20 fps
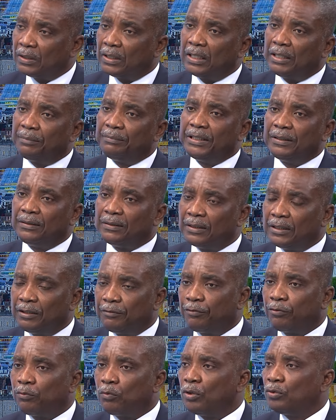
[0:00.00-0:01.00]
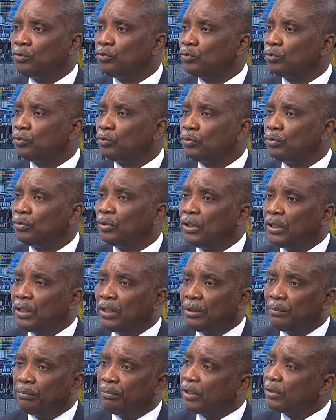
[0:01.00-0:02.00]
I mean, if you want to
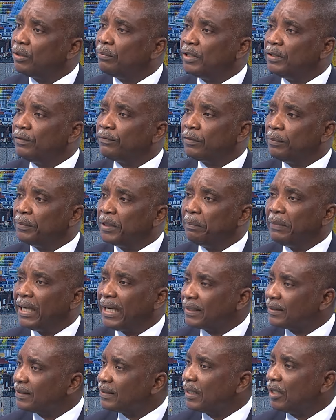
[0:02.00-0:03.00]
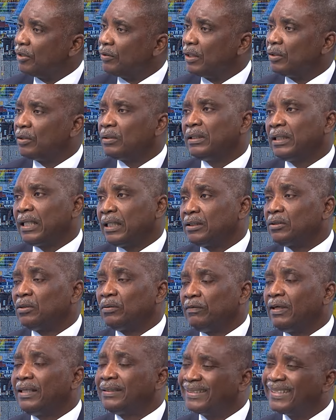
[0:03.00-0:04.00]
borrow money from the banks, now you're looking at
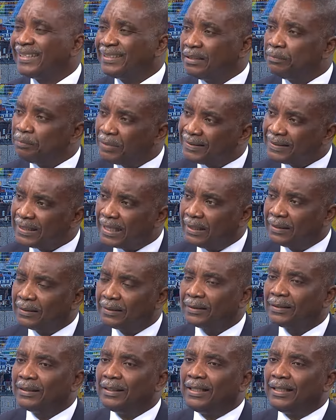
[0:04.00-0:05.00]
about 30%.